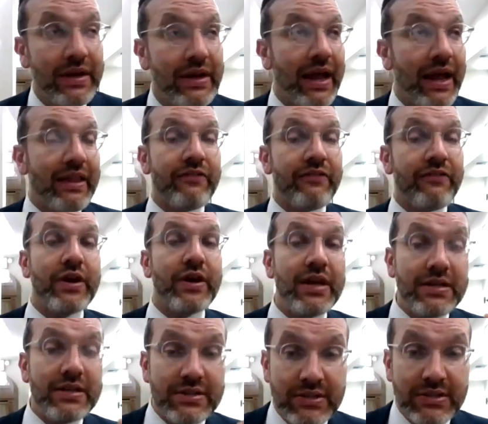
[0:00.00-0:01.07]
therefore
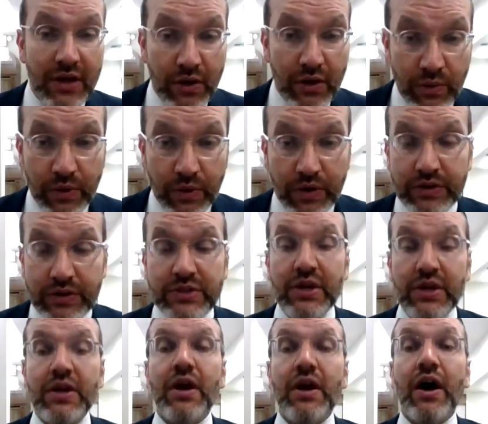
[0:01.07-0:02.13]
his words
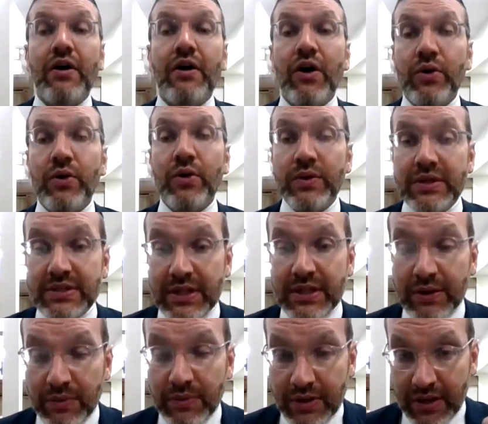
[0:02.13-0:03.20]
are only
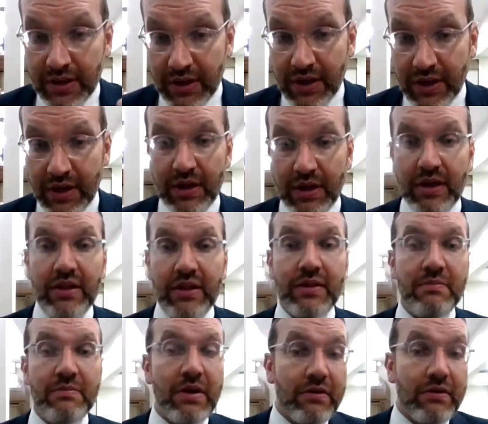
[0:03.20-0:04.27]
seen with the
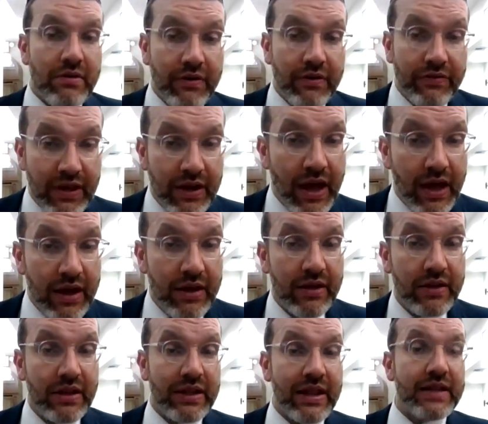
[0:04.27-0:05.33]
mirror of today,
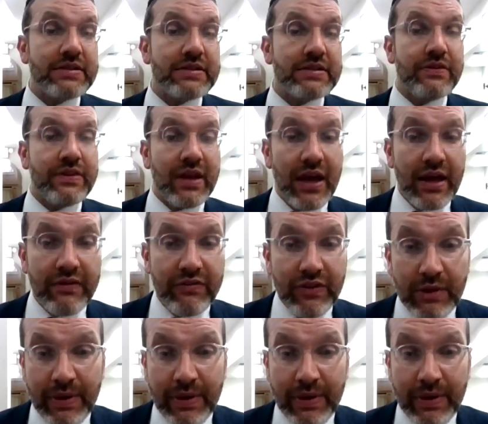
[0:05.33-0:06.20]
the lens of today, and